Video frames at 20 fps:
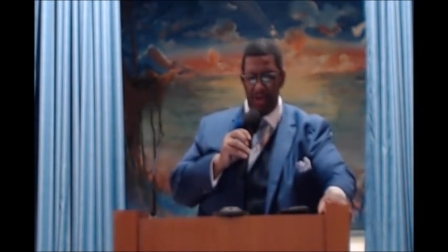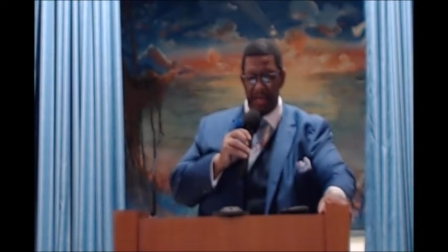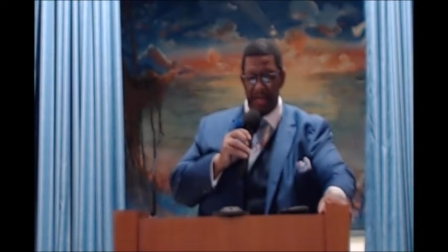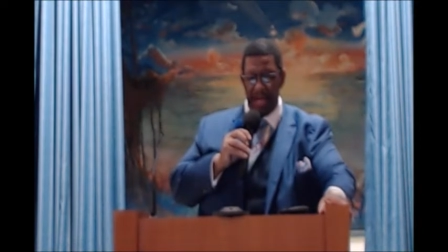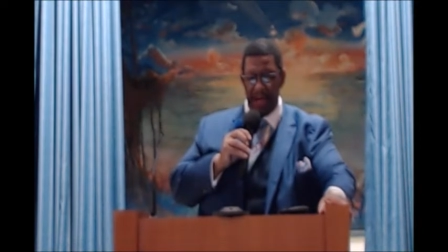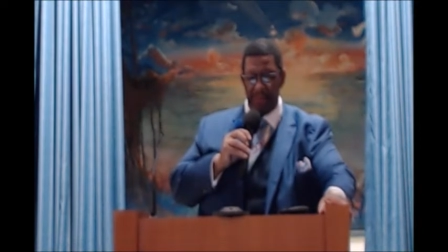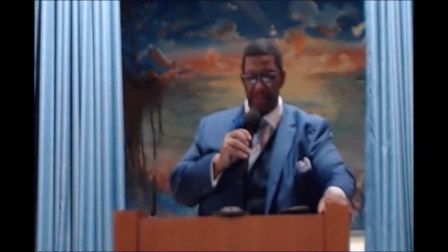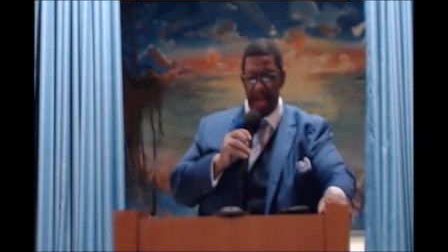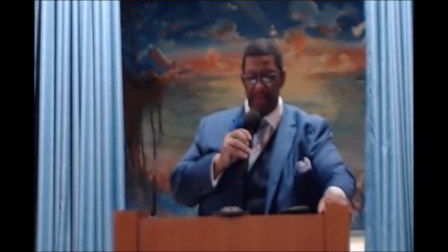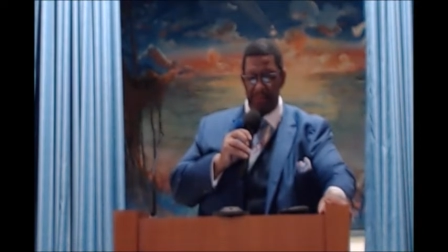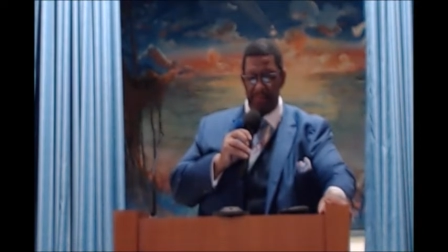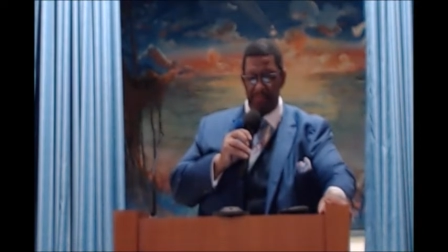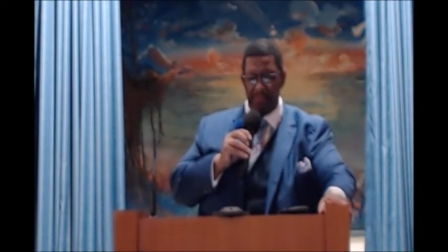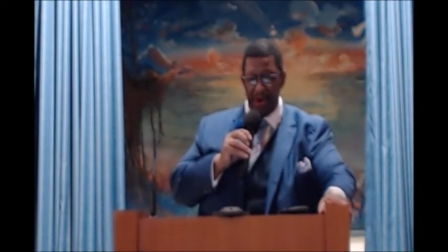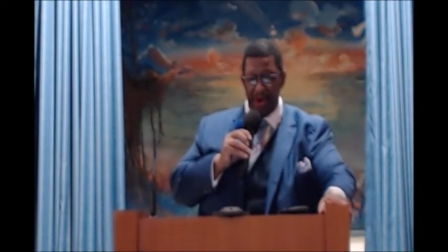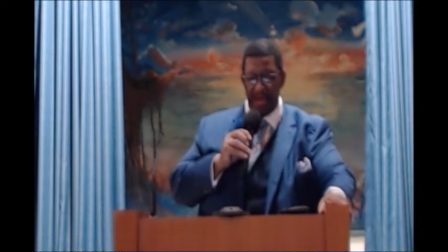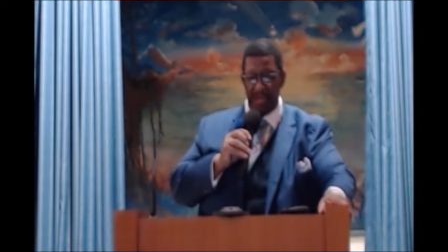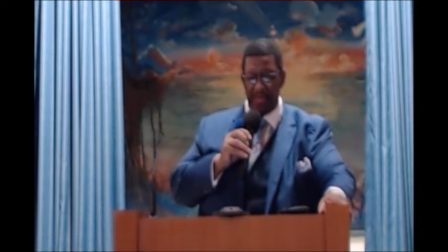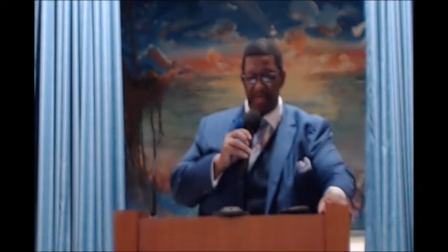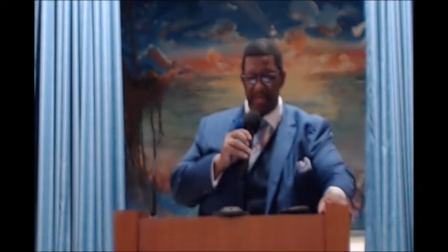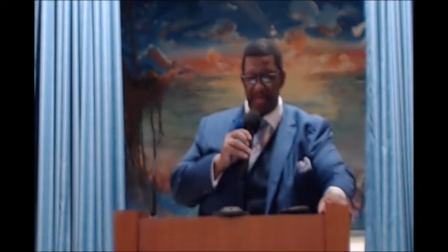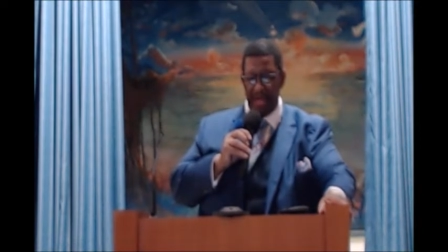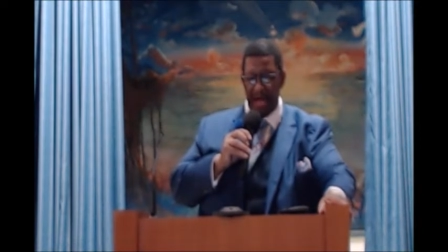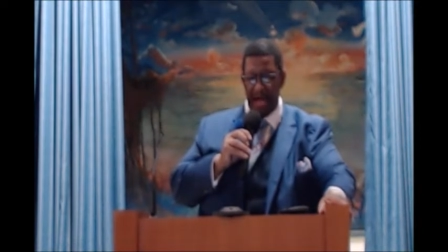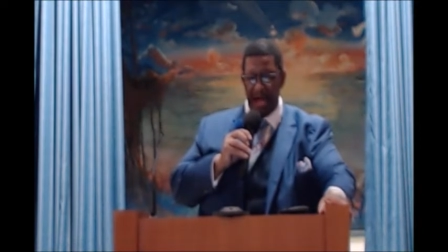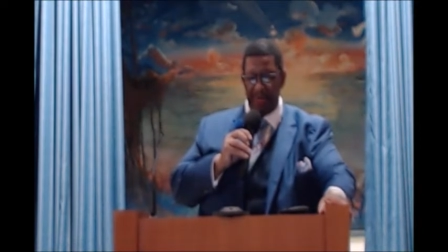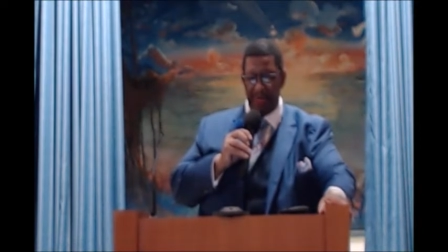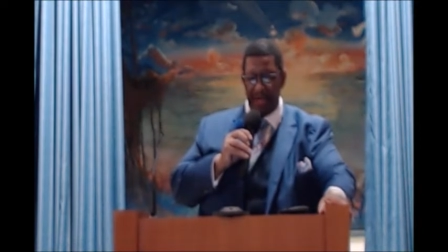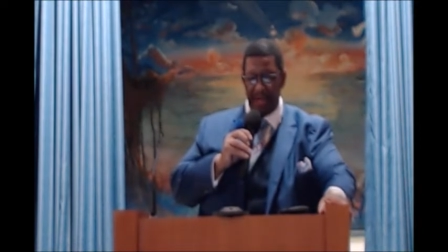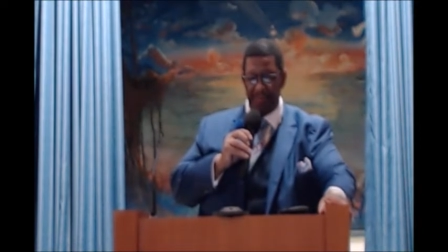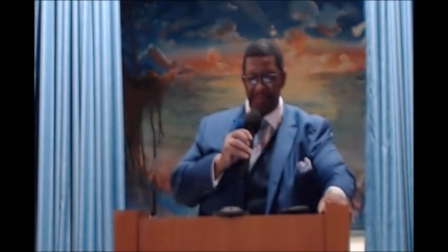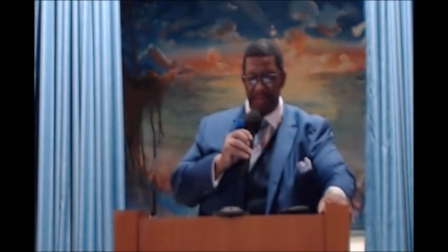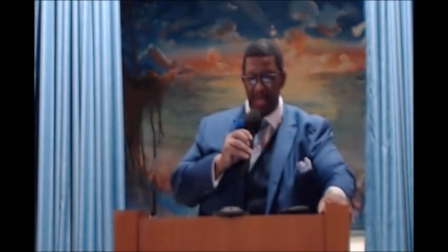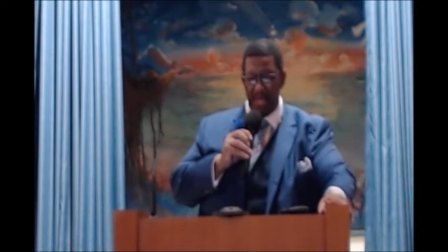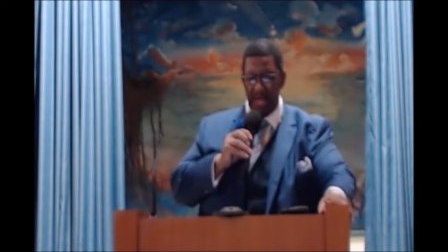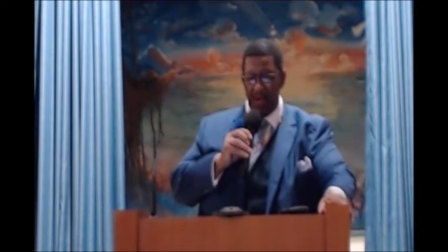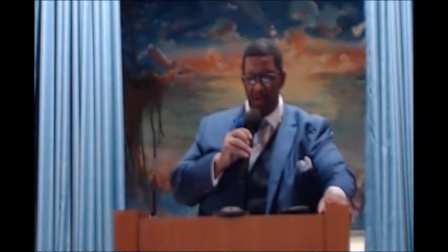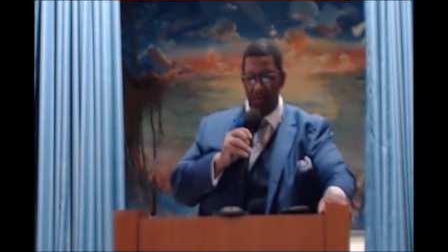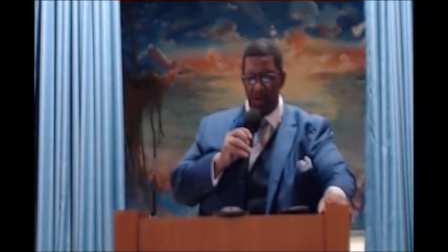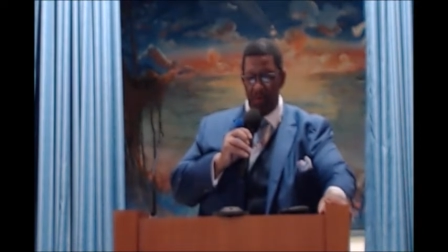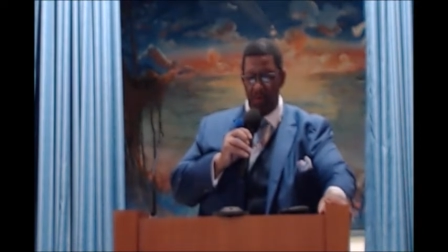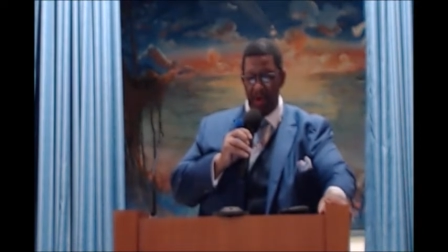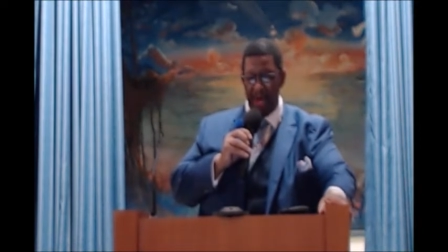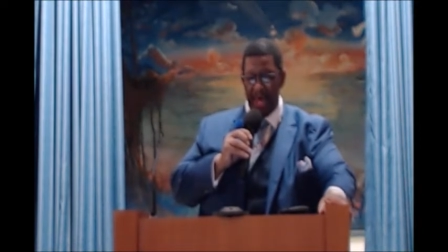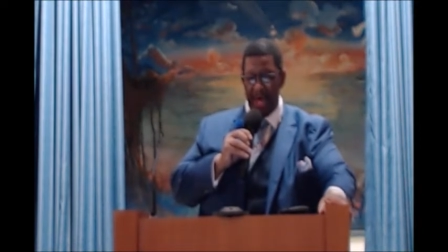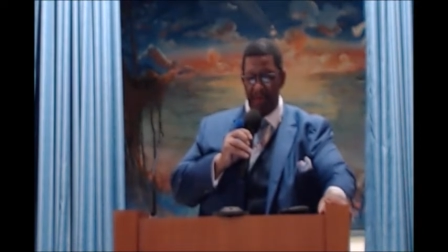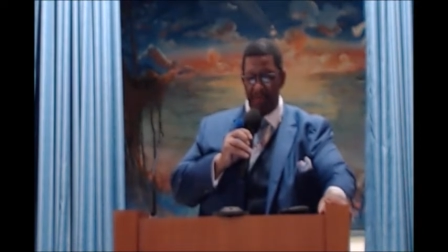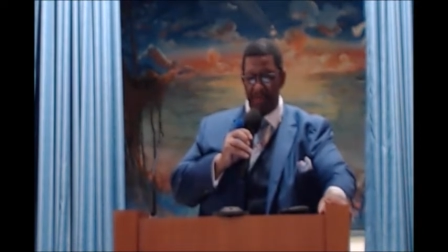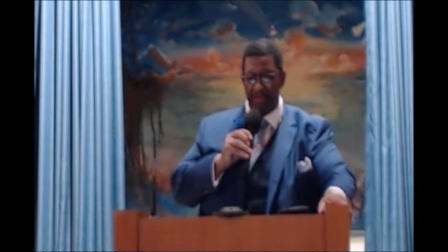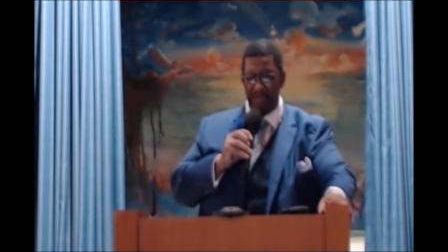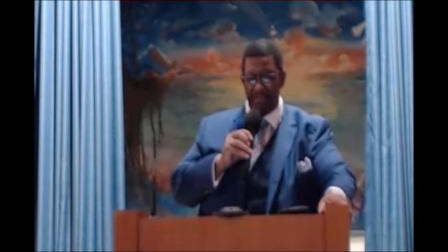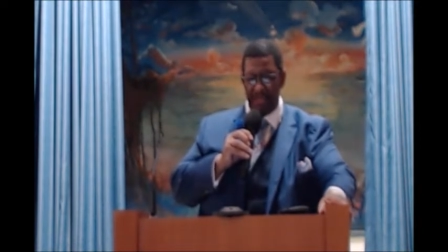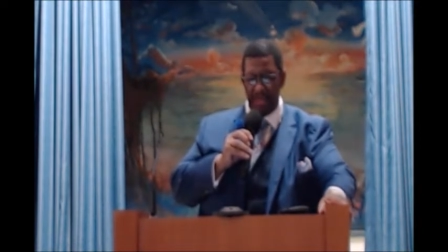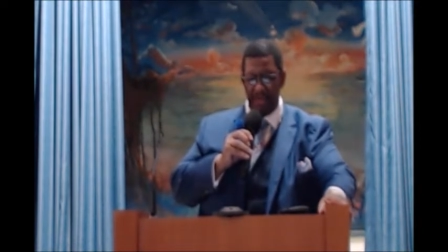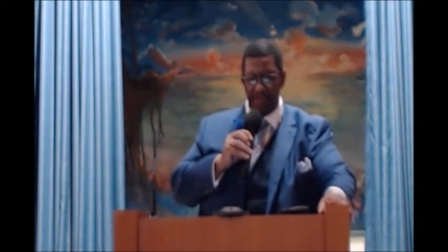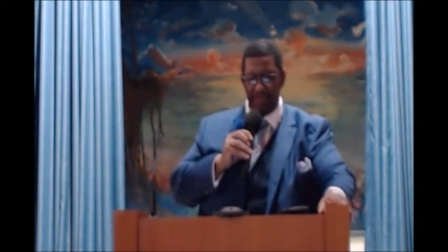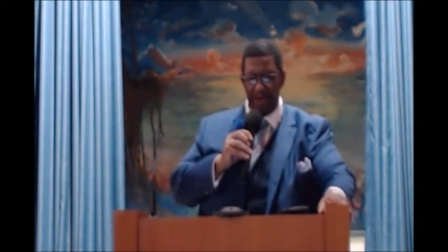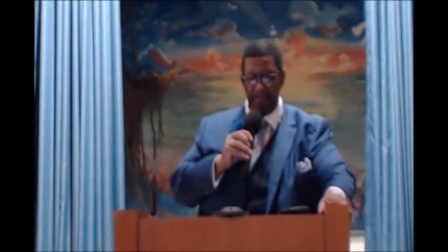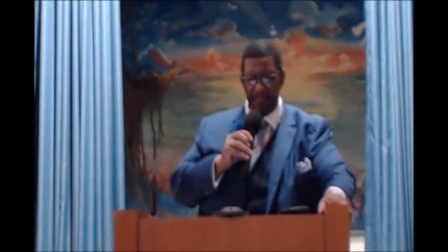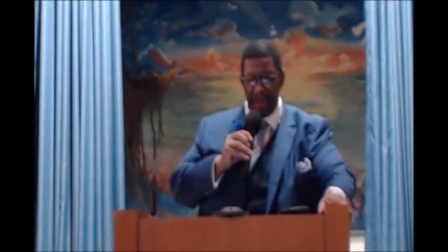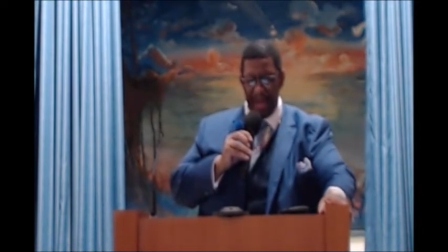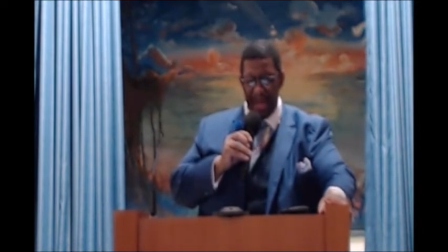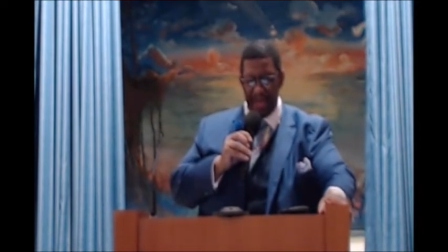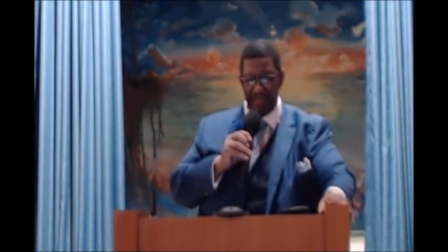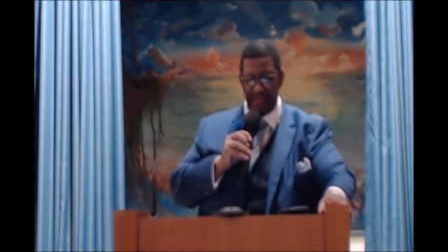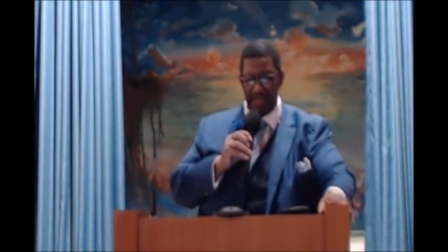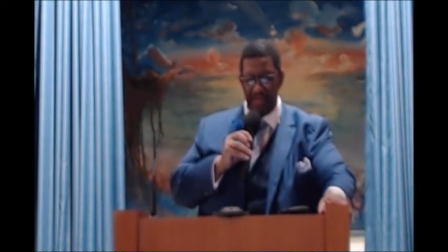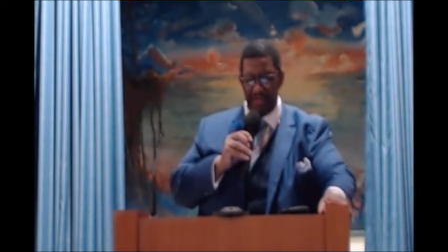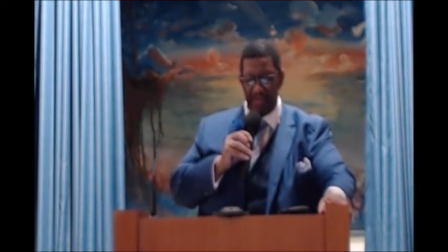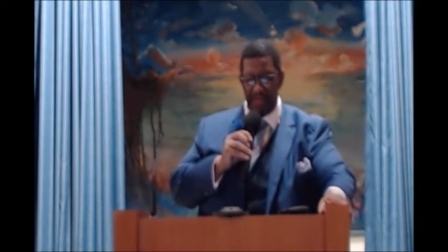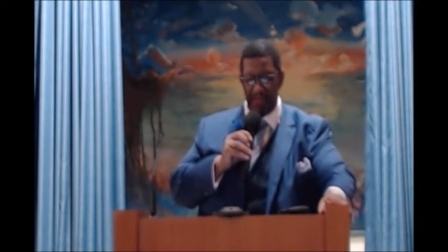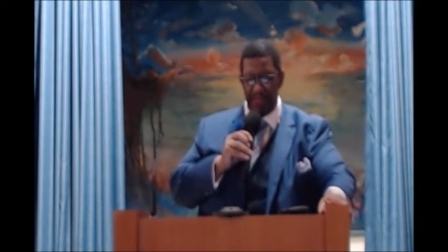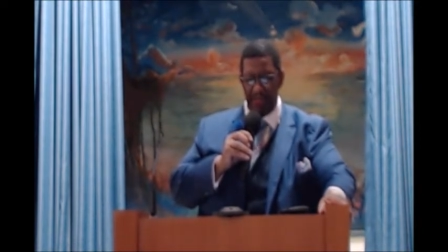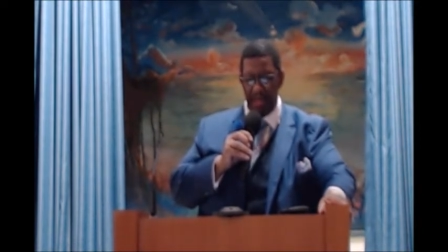and I'm praying to God that we will have a safe passage.